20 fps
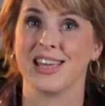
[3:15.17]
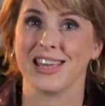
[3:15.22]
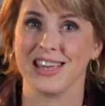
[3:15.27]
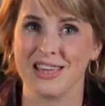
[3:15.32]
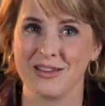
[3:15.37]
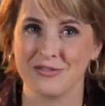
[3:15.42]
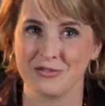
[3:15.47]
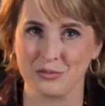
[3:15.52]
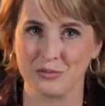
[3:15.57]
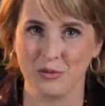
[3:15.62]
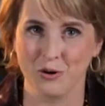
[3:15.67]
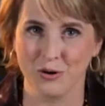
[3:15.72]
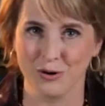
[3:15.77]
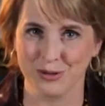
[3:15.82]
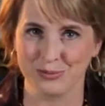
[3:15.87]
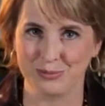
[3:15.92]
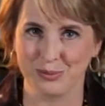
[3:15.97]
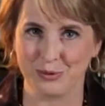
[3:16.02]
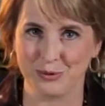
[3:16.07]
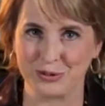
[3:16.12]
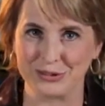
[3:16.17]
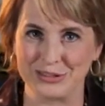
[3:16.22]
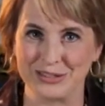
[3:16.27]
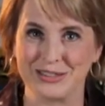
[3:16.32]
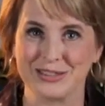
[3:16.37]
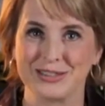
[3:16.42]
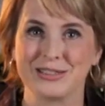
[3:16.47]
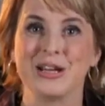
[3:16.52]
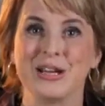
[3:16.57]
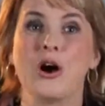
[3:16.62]
Even more
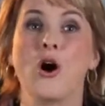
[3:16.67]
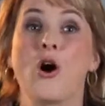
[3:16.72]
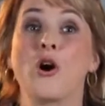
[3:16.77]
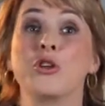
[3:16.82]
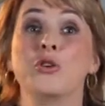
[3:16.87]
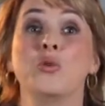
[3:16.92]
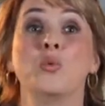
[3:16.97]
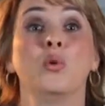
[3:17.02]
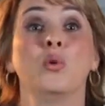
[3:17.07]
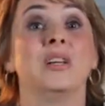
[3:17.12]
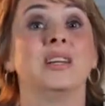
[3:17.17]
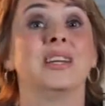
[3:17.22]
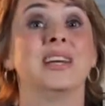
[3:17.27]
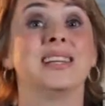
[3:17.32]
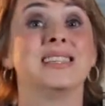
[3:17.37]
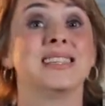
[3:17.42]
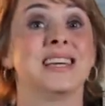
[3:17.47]
important, are you willing